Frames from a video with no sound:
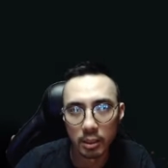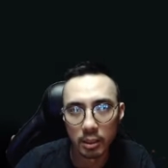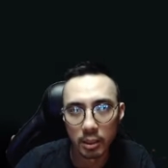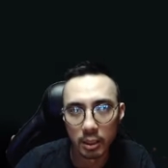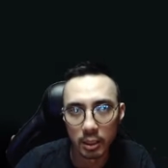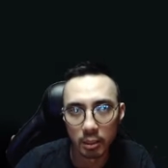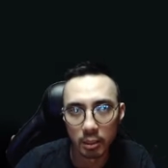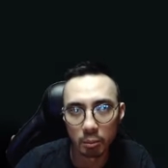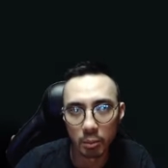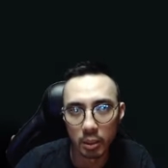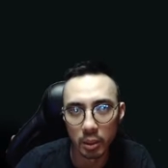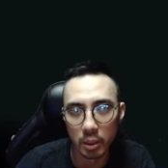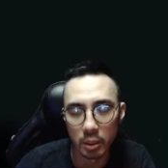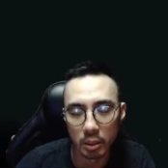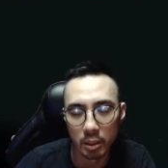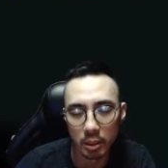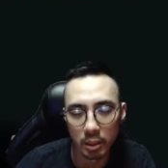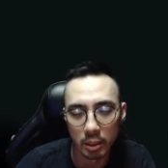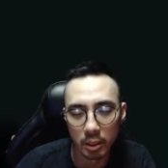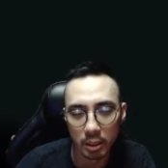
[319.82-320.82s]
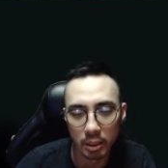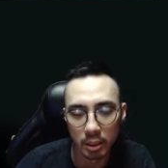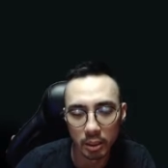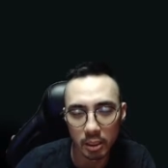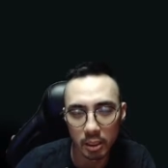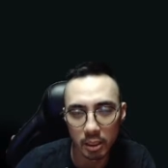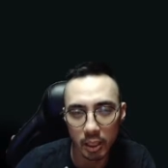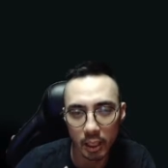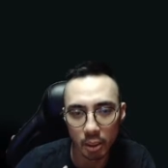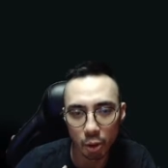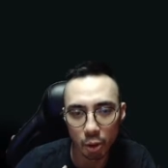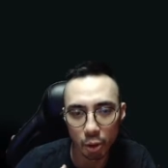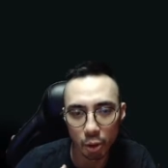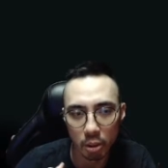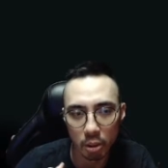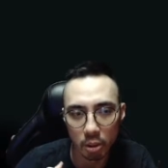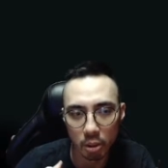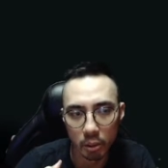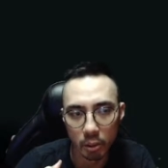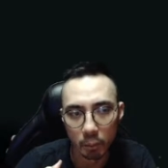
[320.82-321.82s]
it can be
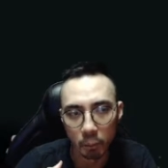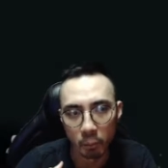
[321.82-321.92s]
disastrous.